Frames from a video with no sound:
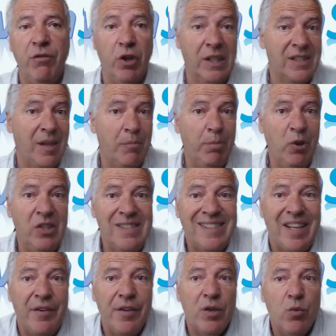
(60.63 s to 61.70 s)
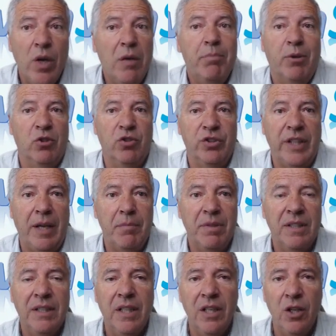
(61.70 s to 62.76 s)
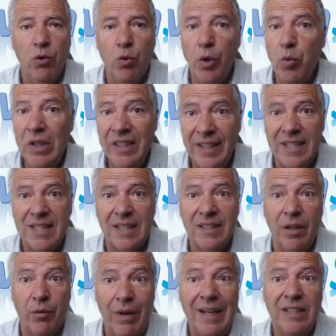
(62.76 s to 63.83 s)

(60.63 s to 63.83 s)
for example, a steering wheel prototype. We will test at a